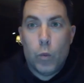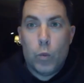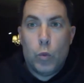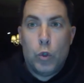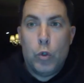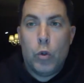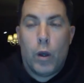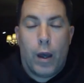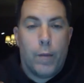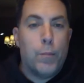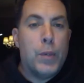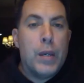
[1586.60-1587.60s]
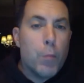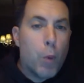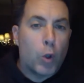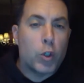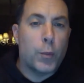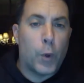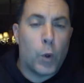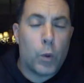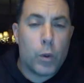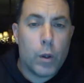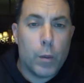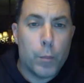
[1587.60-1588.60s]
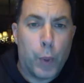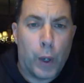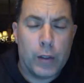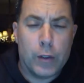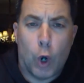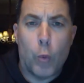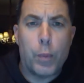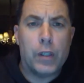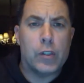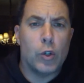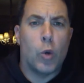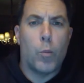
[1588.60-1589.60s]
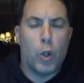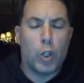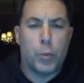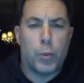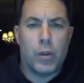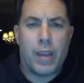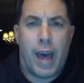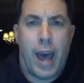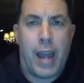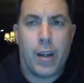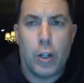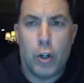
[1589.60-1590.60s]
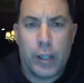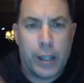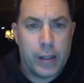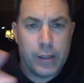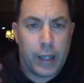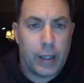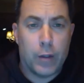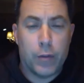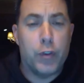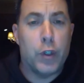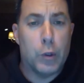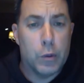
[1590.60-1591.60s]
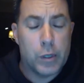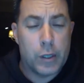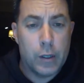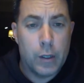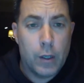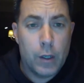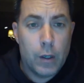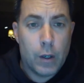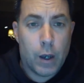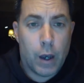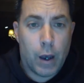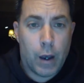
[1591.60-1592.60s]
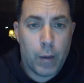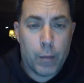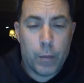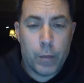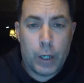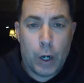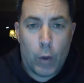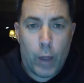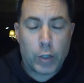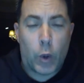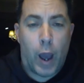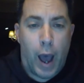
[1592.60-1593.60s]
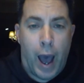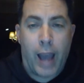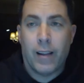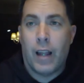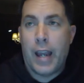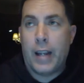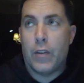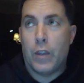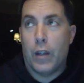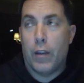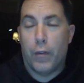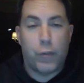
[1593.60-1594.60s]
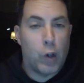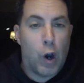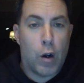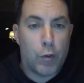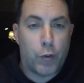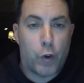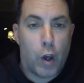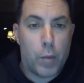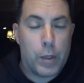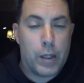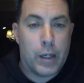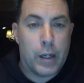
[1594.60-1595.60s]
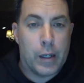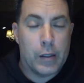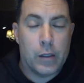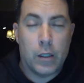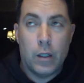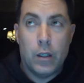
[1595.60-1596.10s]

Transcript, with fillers: you, be multiple, but don't be so multiple that your kids get confused. Um, you know, that's why I like the the Florida front because